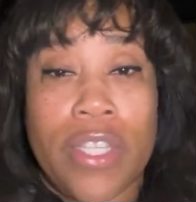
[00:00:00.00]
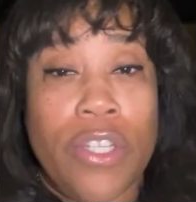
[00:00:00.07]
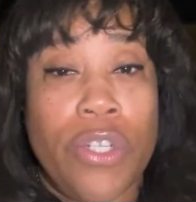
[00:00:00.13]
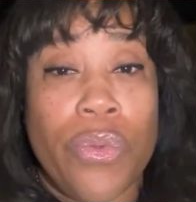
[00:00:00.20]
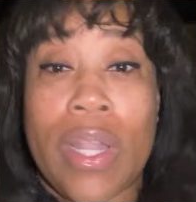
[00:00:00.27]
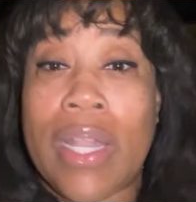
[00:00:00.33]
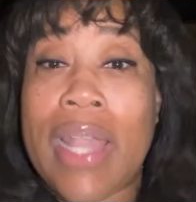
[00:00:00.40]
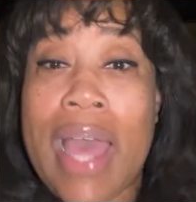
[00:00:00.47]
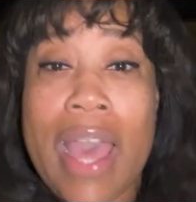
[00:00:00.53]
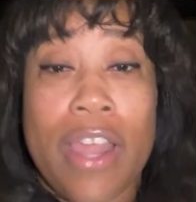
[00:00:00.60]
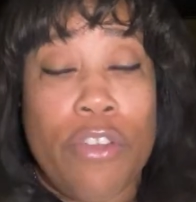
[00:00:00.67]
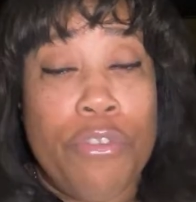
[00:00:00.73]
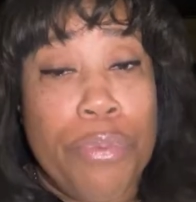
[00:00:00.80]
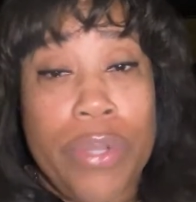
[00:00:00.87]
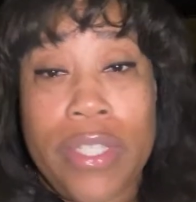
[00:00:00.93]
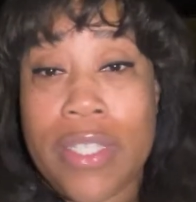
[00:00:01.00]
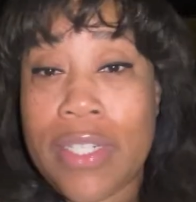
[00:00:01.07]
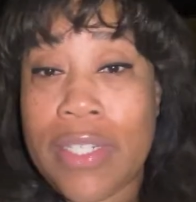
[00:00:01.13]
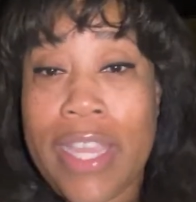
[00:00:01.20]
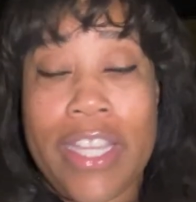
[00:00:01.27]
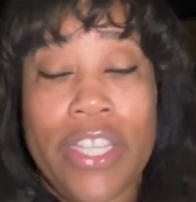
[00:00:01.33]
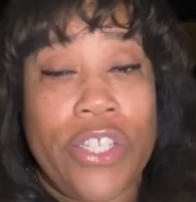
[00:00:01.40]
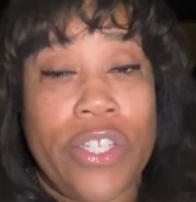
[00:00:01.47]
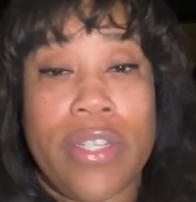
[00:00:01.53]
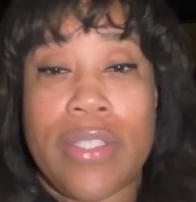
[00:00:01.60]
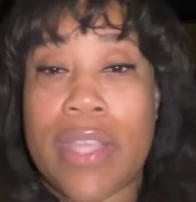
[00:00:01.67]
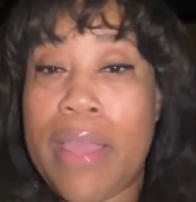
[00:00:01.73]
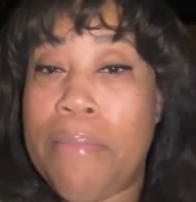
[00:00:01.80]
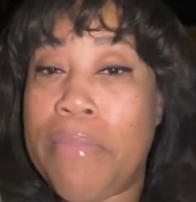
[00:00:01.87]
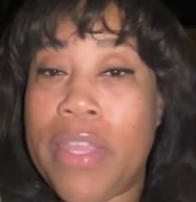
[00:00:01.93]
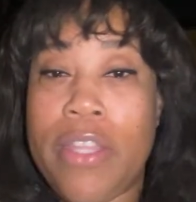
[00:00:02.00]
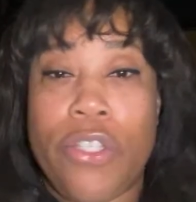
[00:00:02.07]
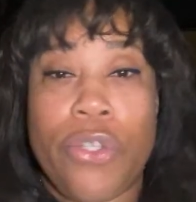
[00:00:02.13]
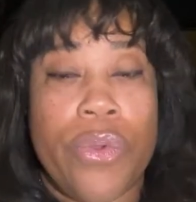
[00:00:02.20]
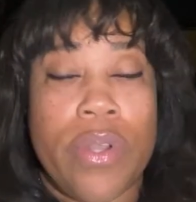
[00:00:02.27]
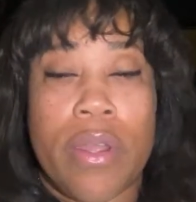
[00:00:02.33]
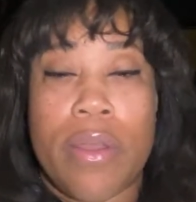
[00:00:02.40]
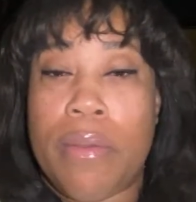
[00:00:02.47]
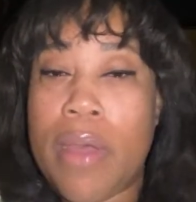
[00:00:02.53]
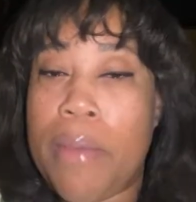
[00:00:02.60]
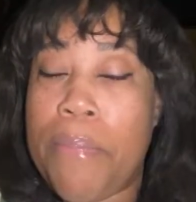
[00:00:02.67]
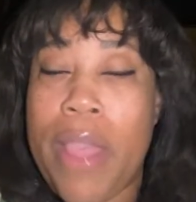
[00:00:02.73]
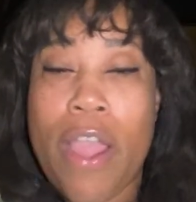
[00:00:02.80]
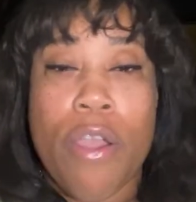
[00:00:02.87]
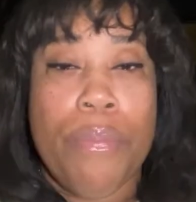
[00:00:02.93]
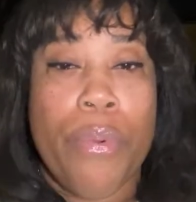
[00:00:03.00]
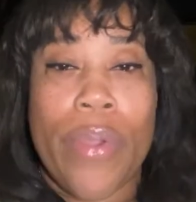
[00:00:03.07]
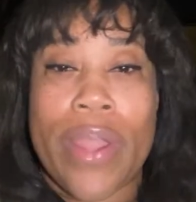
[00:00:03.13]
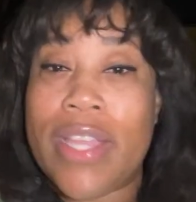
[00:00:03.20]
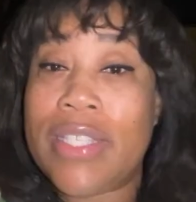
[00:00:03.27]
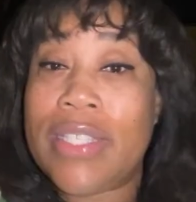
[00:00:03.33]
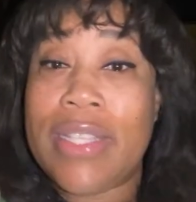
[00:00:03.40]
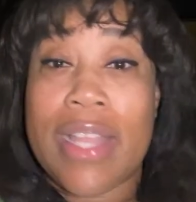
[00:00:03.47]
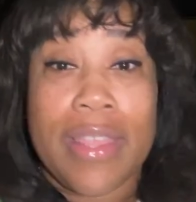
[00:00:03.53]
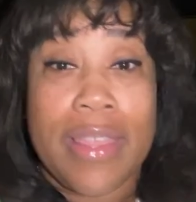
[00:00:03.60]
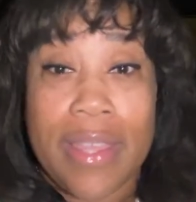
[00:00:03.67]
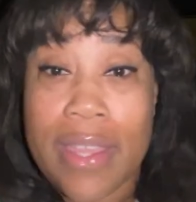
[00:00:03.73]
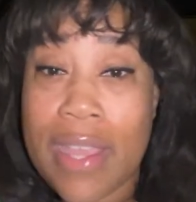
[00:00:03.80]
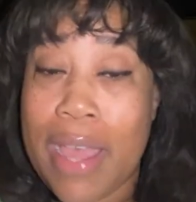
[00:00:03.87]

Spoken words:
I do a lot of presentations, and me doing a PowerPoint is nothing.